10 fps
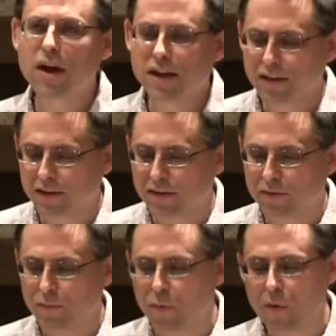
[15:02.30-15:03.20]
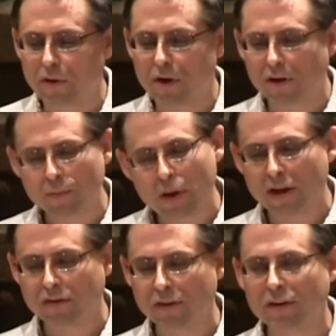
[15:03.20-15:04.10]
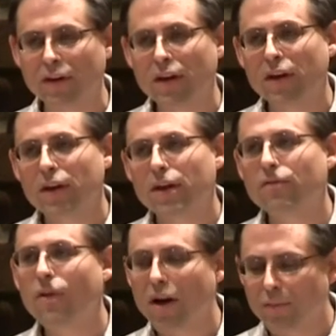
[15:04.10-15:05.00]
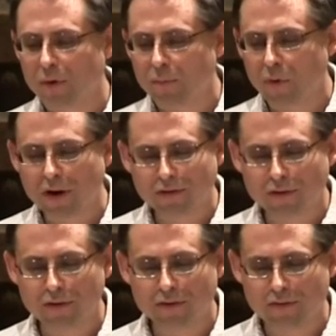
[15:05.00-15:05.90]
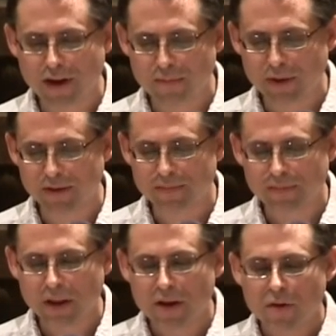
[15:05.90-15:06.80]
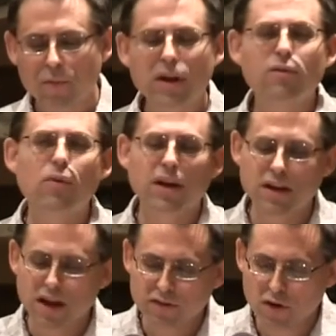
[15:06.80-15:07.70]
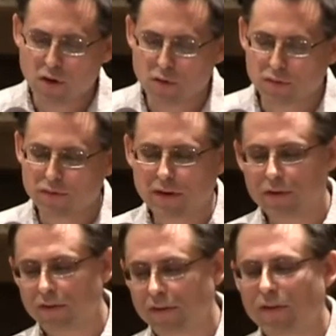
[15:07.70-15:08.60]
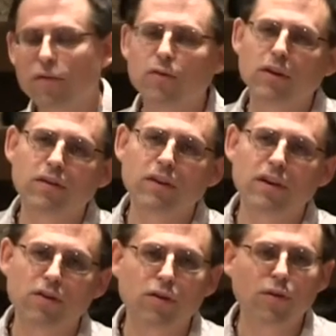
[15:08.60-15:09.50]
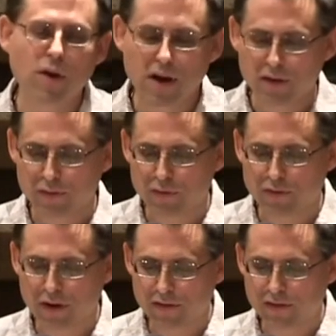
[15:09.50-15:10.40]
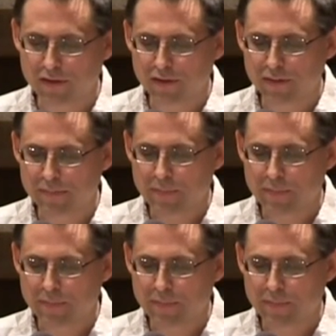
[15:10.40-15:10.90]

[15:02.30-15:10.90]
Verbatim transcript: violence, war and occupation, environmental pressures, and famine. We can recognize our own fears and sufferings and their cries for justice.